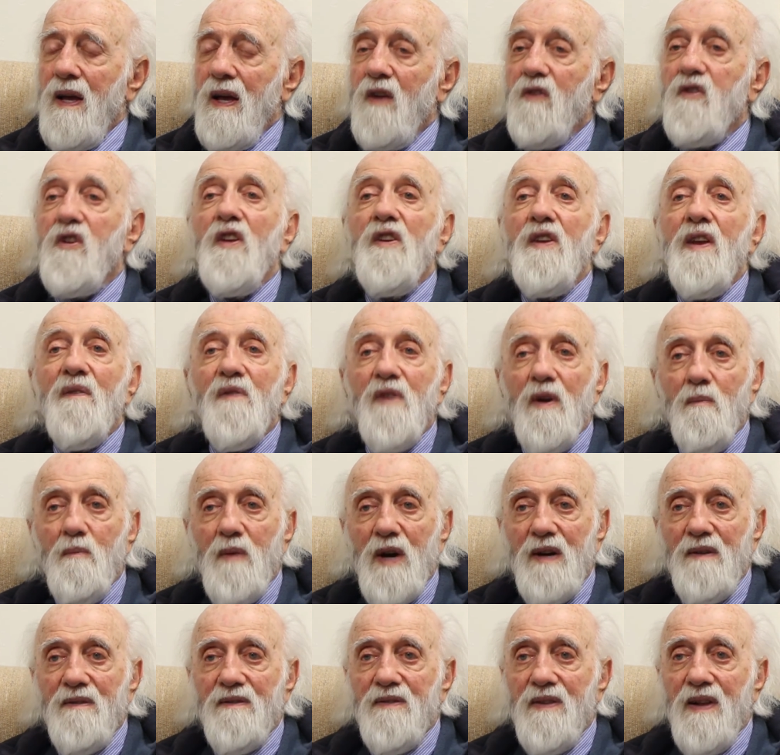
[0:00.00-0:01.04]
It's a different
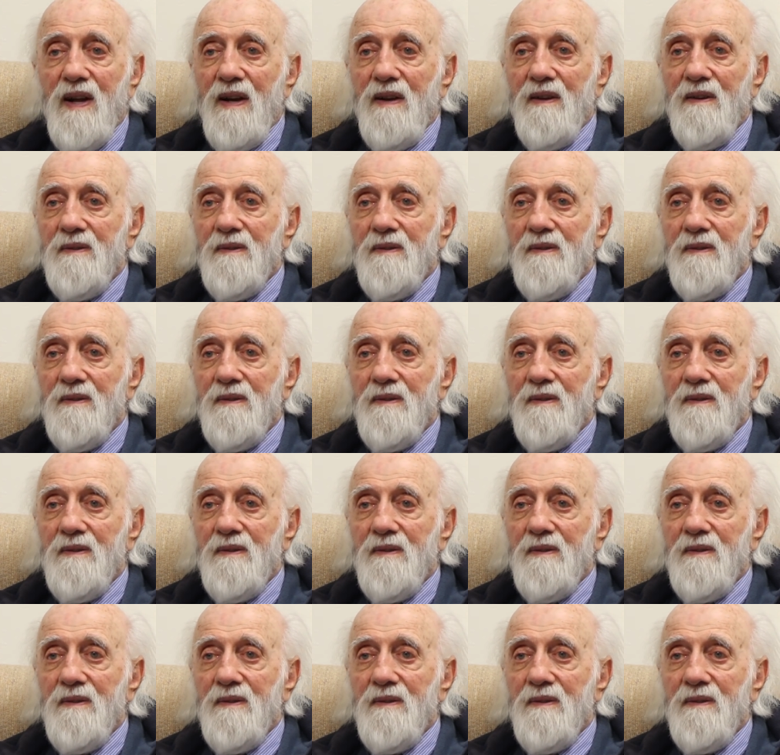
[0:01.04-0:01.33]
butterfly.